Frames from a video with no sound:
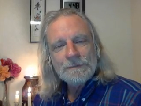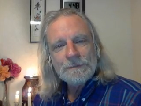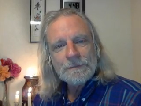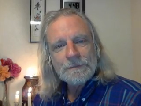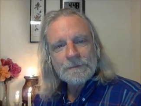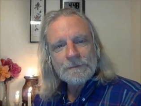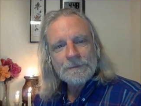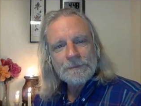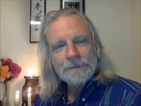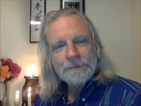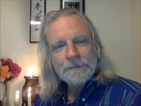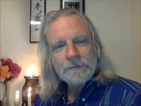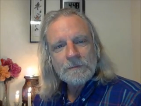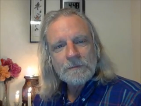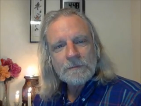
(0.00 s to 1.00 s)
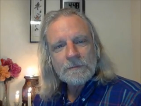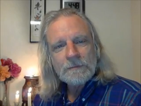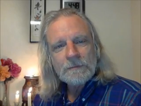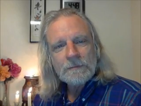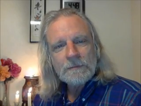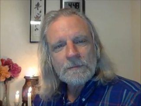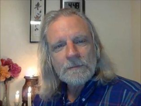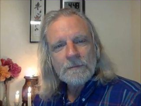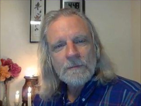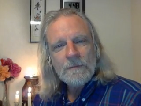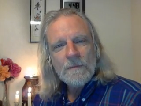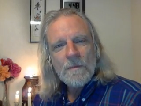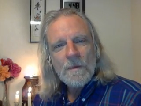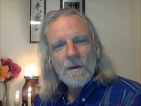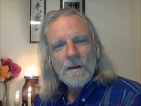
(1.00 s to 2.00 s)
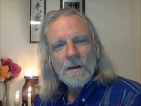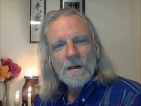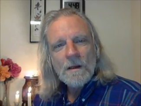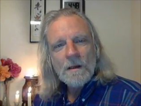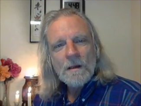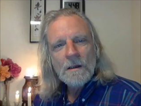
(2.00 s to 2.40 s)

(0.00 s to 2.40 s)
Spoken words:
No one is speaking in this clip.